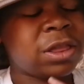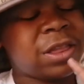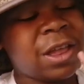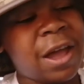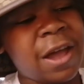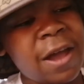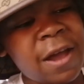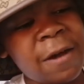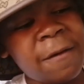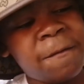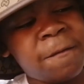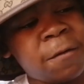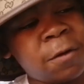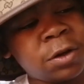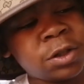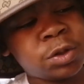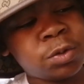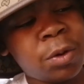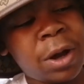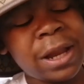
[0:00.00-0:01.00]
The Air
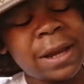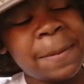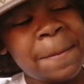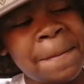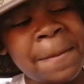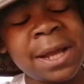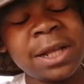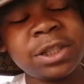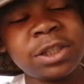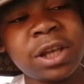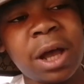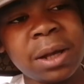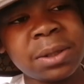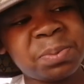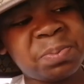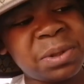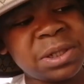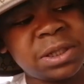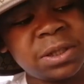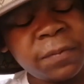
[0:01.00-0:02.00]
Force One Mid-Top
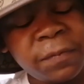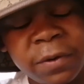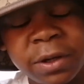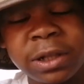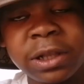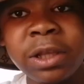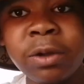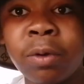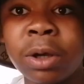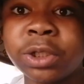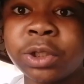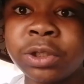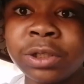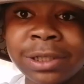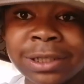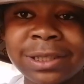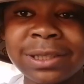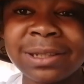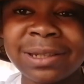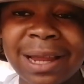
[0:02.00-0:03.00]
specifically was
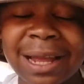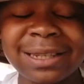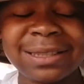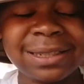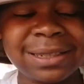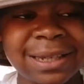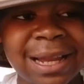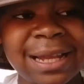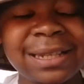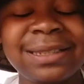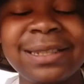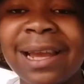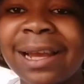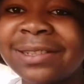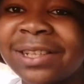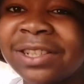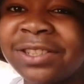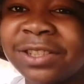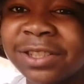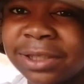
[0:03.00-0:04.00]
released in 1990,
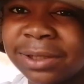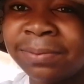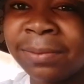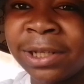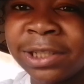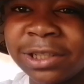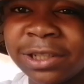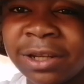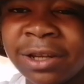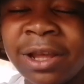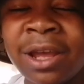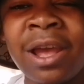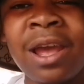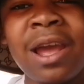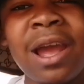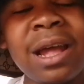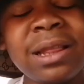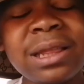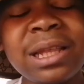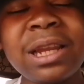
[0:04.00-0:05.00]
as I just mentioned,
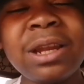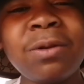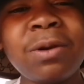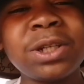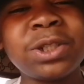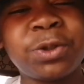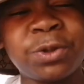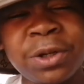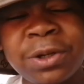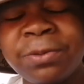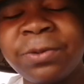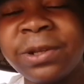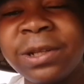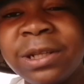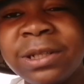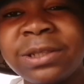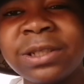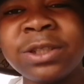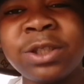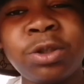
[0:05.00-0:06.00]
and then it was
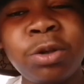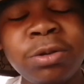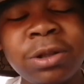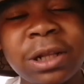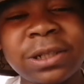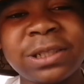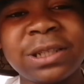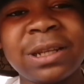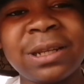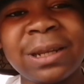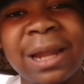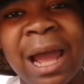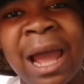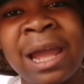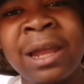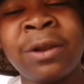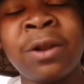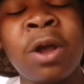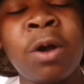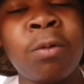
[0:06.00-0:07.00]
re-released in
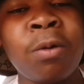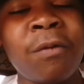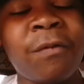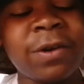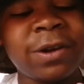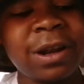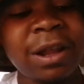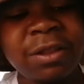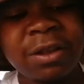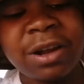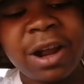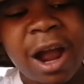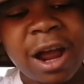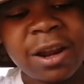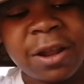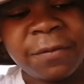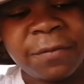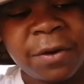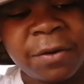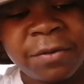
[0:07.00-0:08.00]
2009 with another
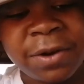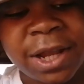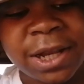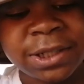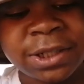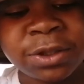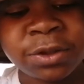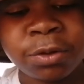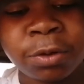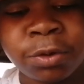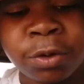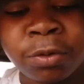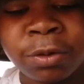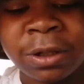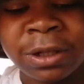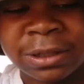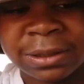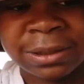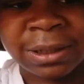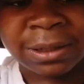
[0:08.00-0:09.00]
color variations, although
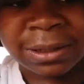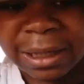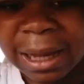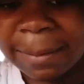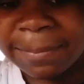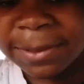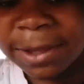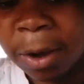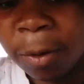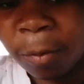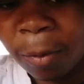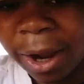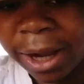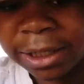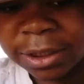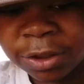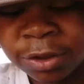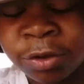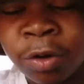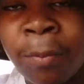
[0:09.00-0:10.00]
it still kept the
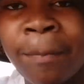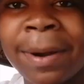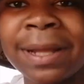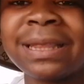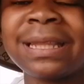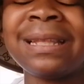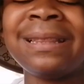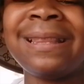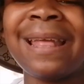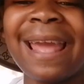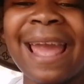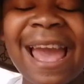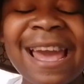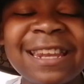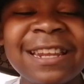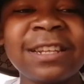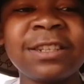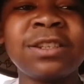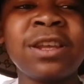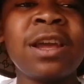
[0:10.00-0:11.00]
white, but then they
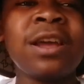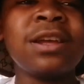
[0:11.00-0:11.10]
added